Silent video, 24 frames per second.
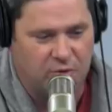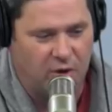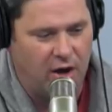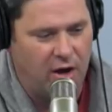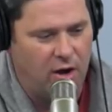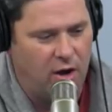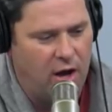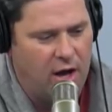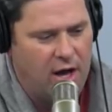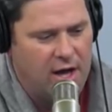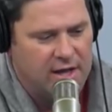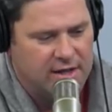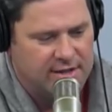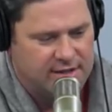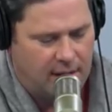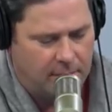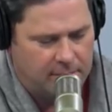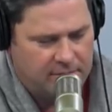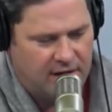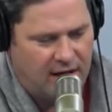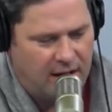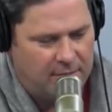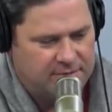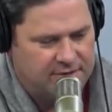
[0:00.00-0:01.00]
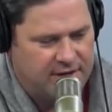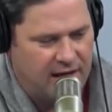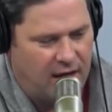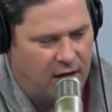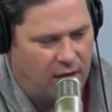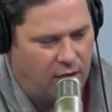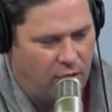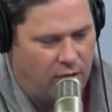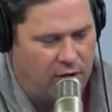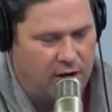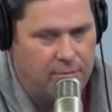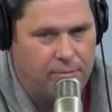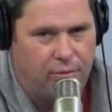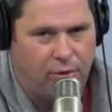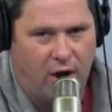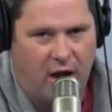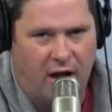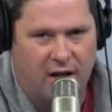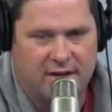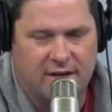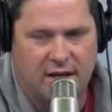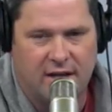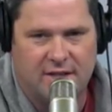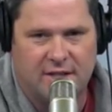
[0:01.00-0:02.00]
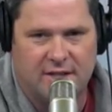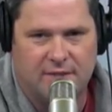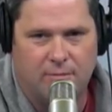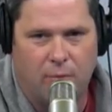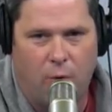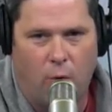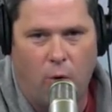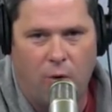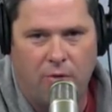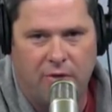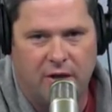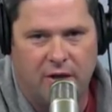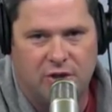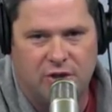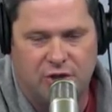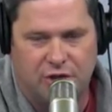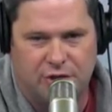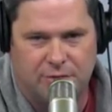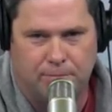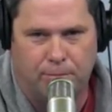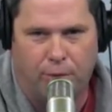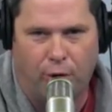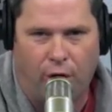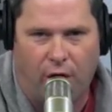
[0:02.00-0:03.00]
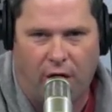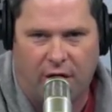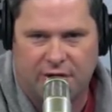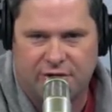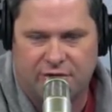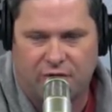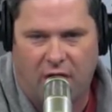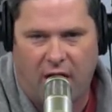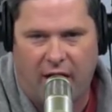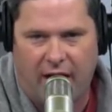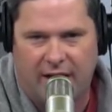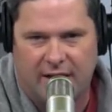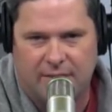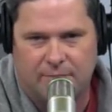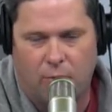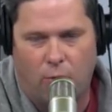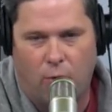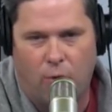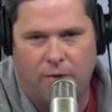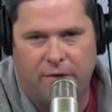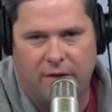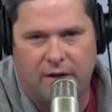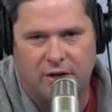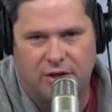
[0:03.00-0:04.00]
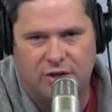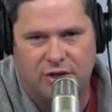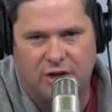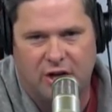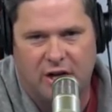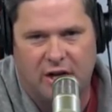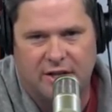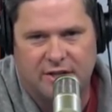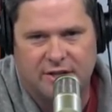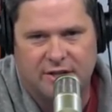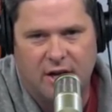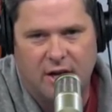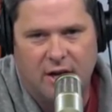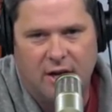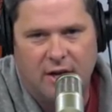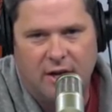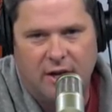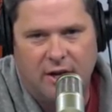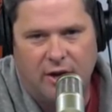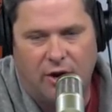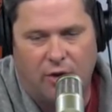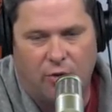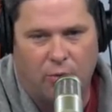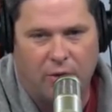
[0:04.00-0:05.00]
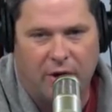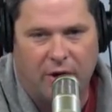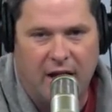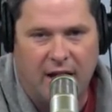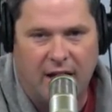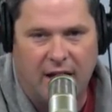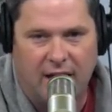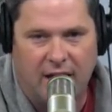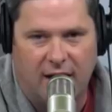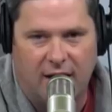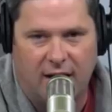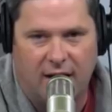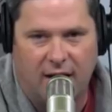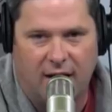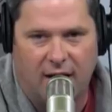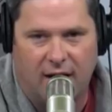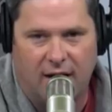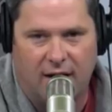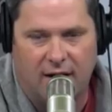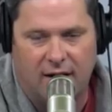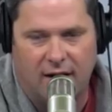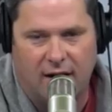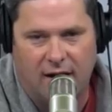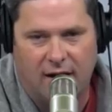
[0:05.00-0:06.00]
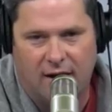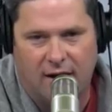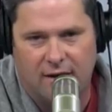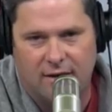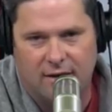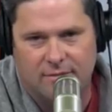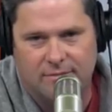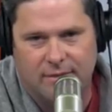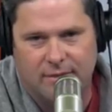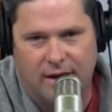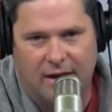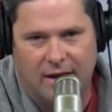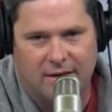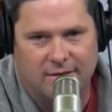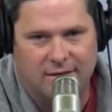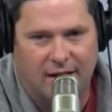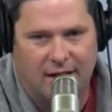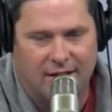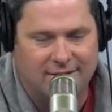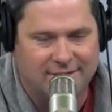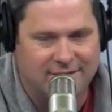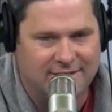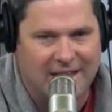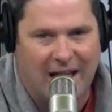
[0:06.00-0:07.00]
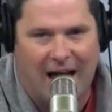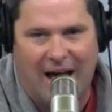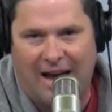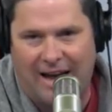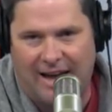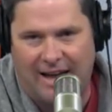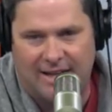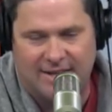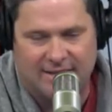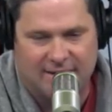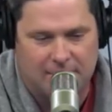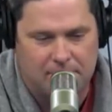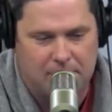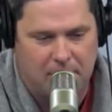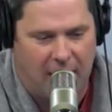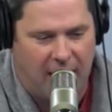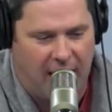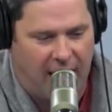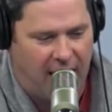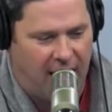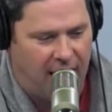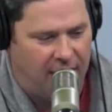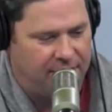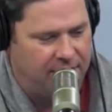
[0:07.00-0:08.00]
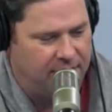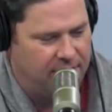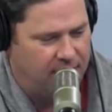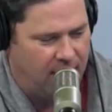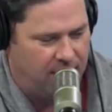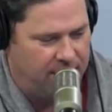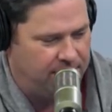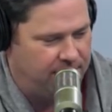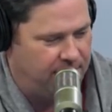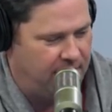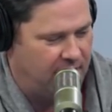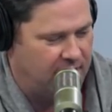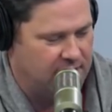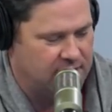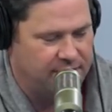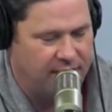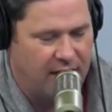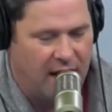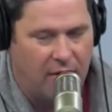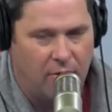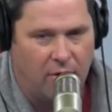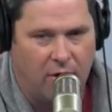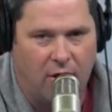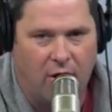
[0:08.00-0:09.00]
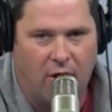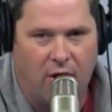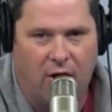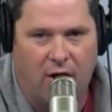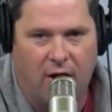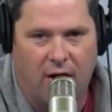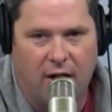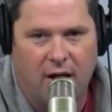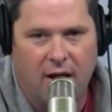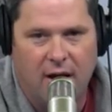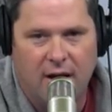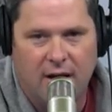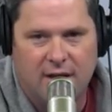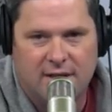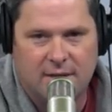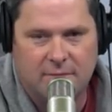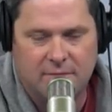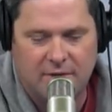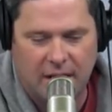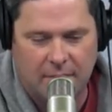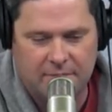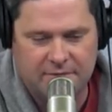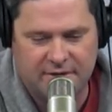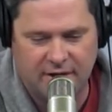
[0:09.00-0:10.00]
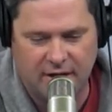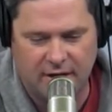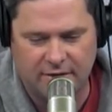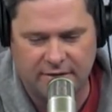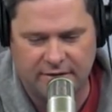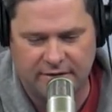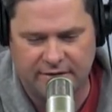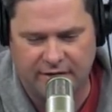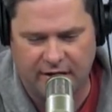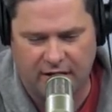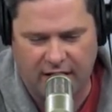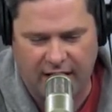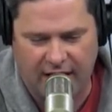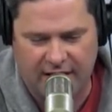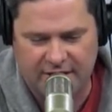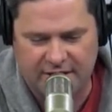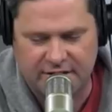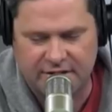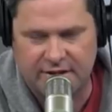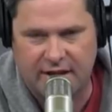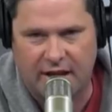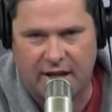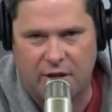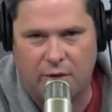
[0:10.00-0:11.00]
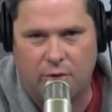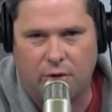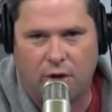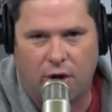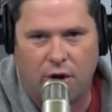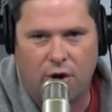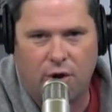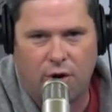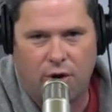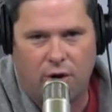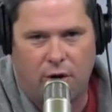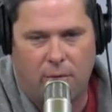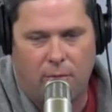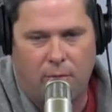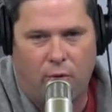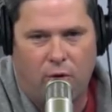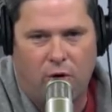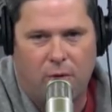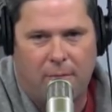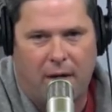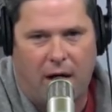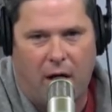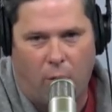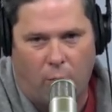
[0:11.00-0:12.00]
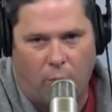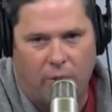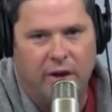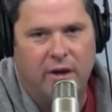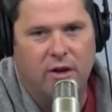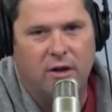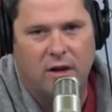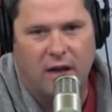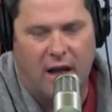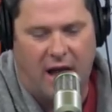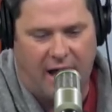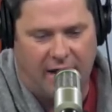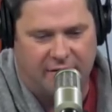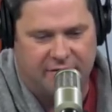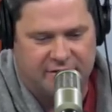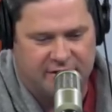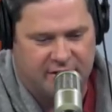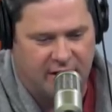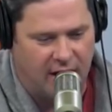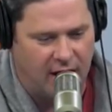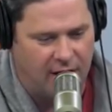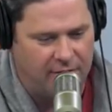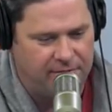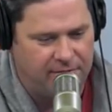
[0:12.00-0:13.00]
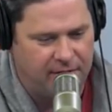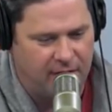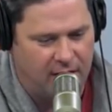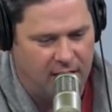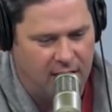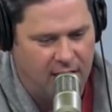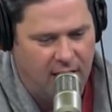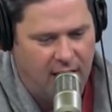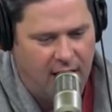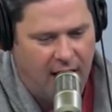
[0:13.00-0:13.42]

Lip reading: well, sometimes that learning process is more than just books, right? It's more than just, you know, reading and science and math. And things of that regard. Sometimes the lessons that you learn are more about real life stuff, and